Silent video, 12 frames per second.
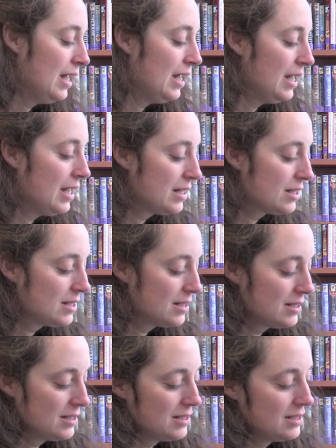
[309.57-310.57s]
And
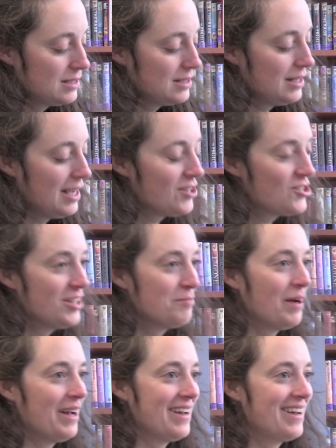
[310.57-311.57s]
actually
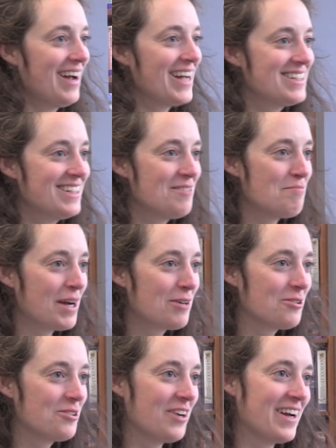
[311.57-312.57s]
I did a
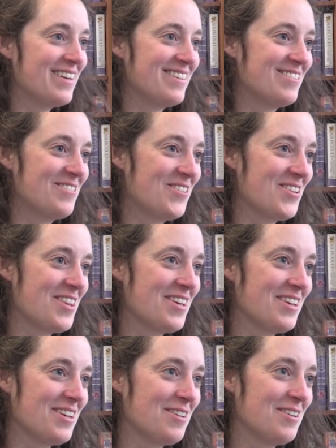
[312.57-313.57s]
micro grant for
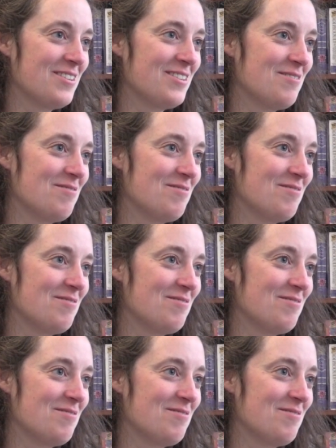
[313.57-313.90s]
the